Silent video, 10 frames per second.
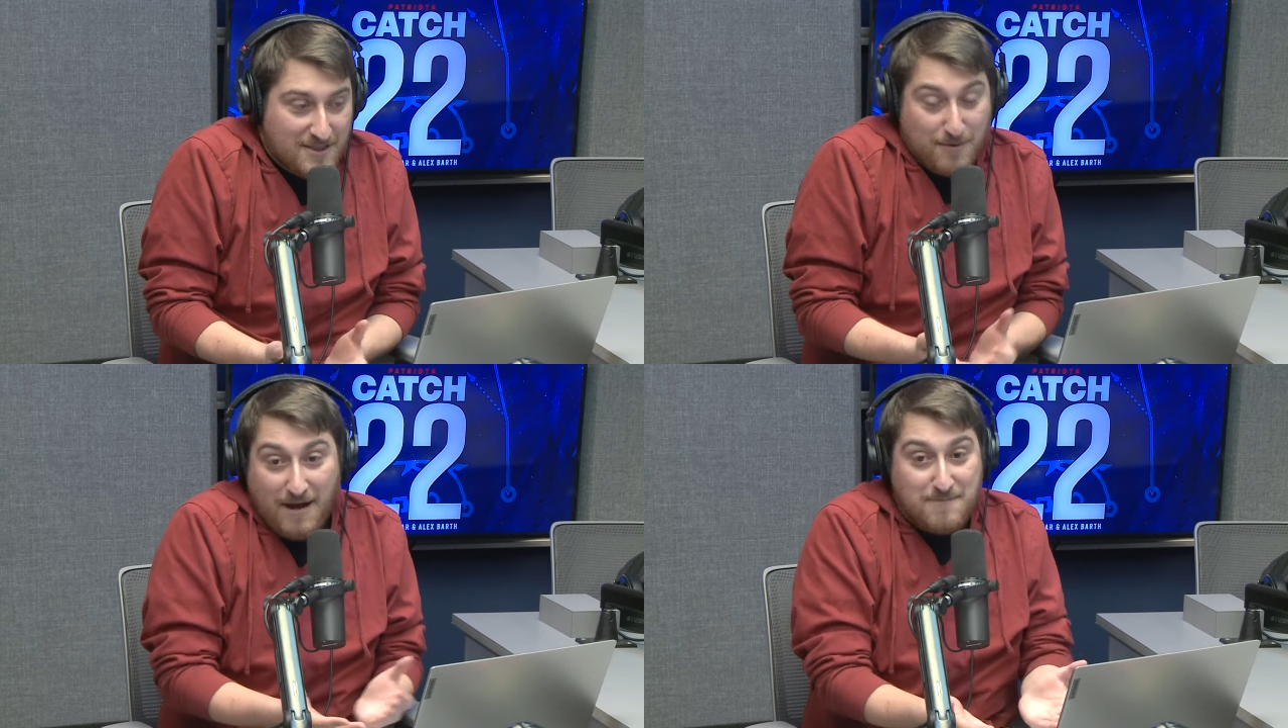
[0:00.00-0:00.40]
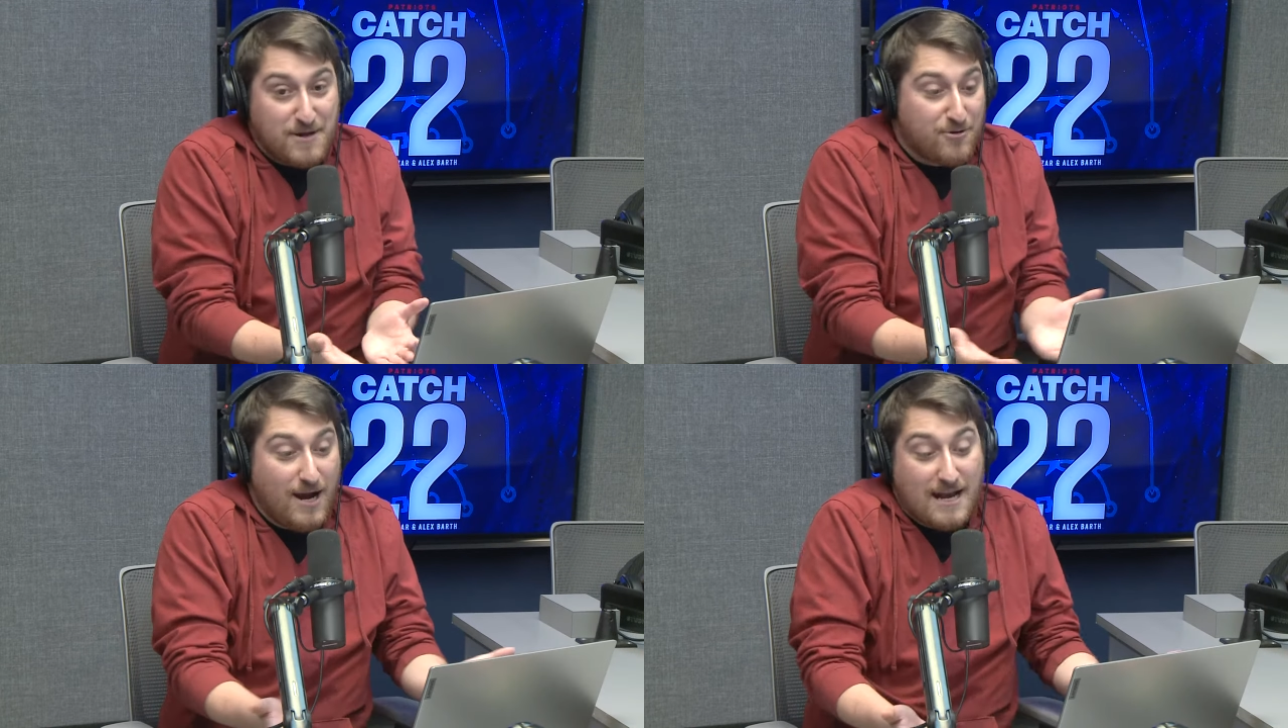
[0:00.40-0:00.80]
There might
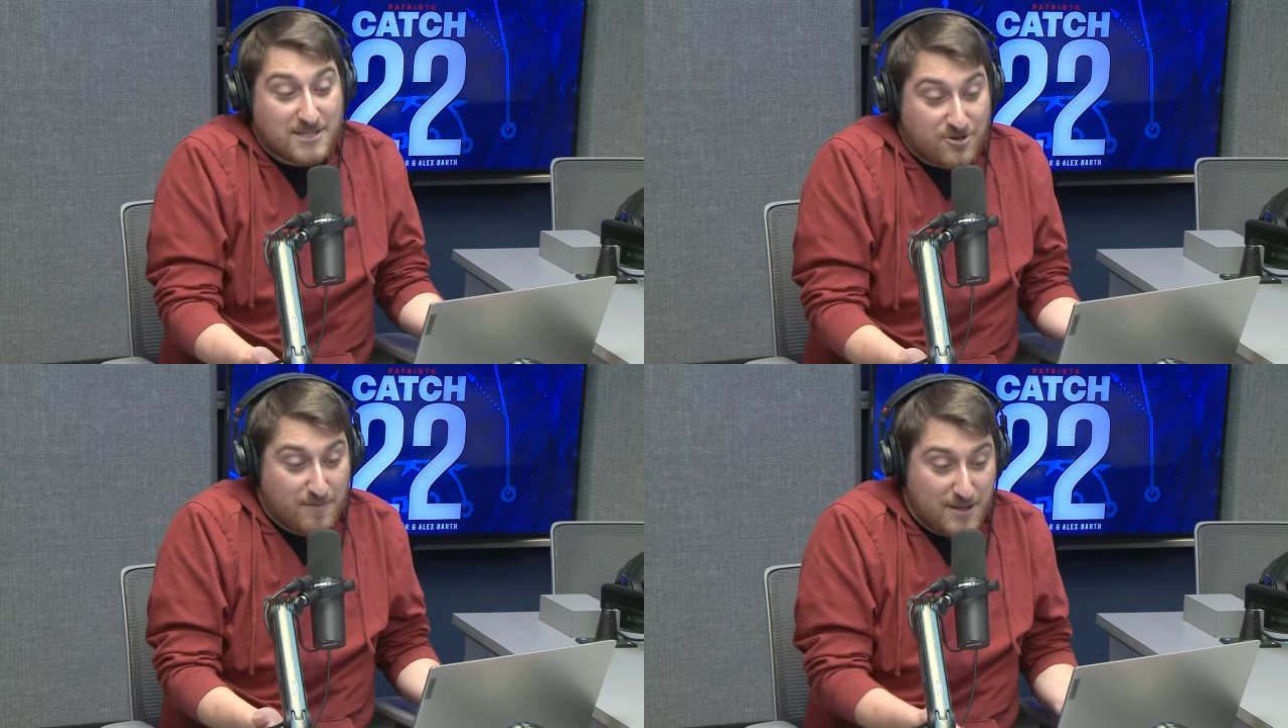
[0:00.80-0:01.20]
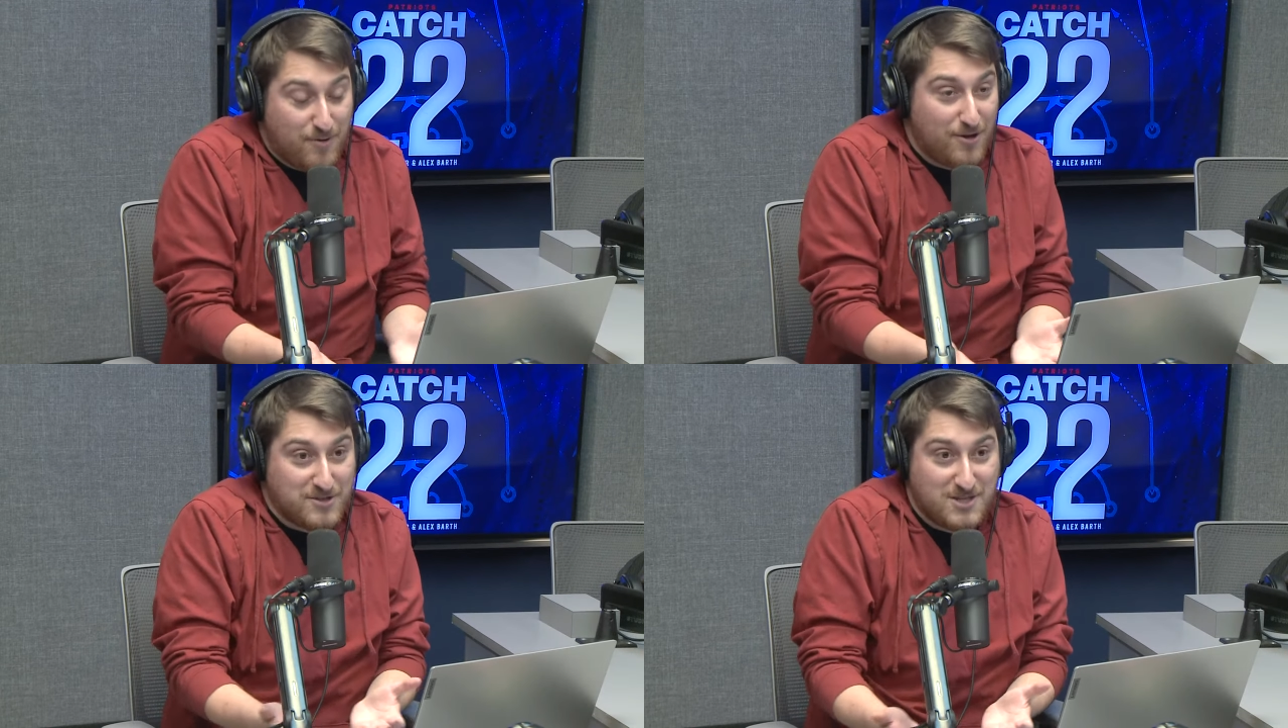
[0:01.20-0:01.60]
be great ice cream in the
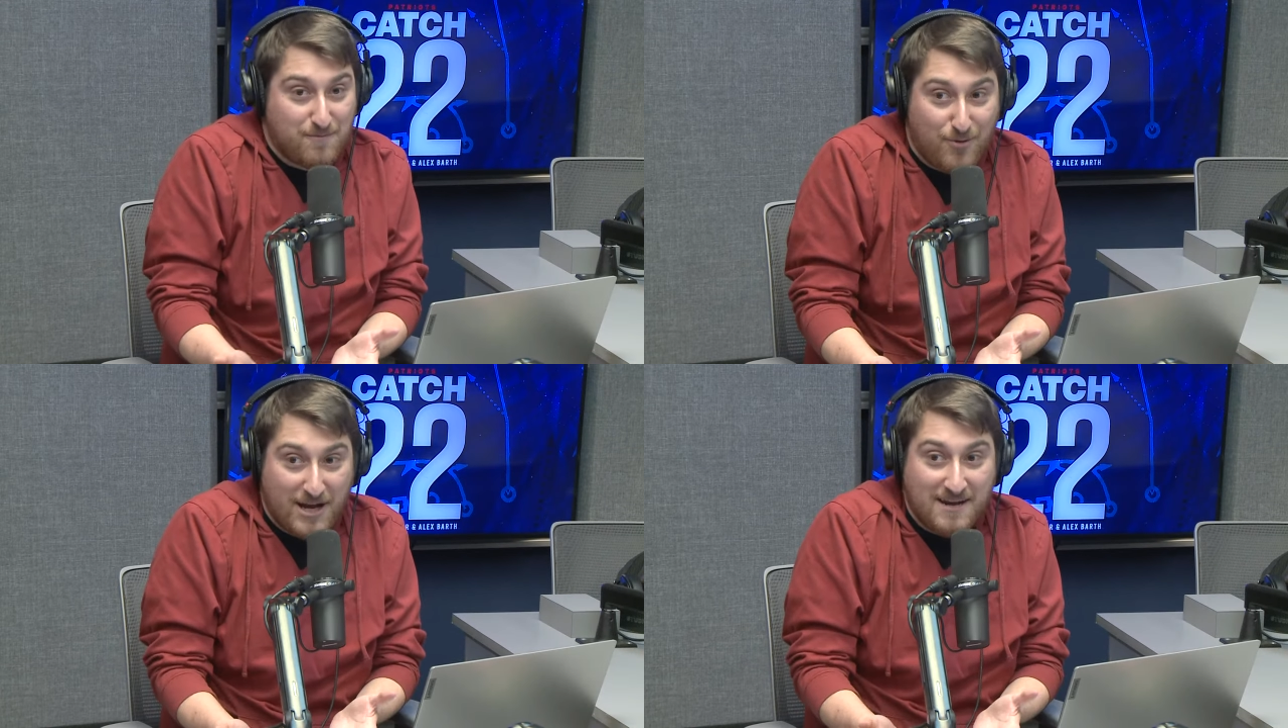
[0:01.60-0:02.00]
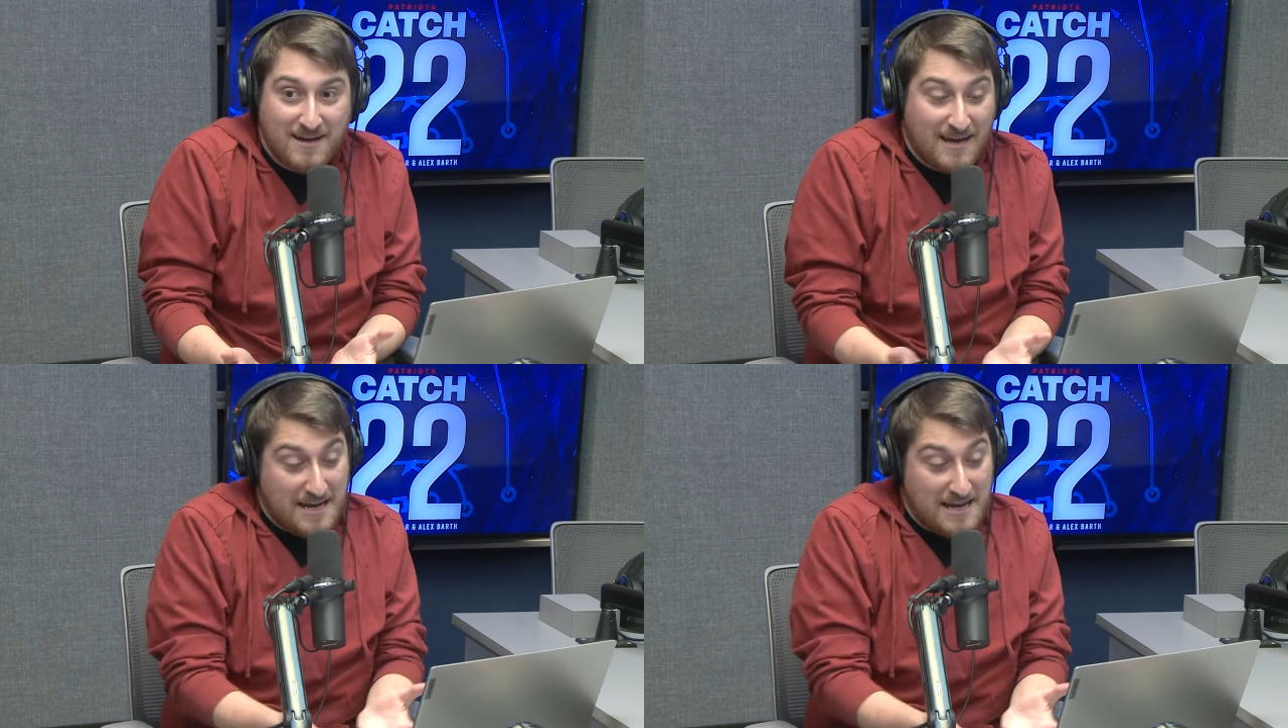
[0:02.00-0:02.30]
bowl at some point,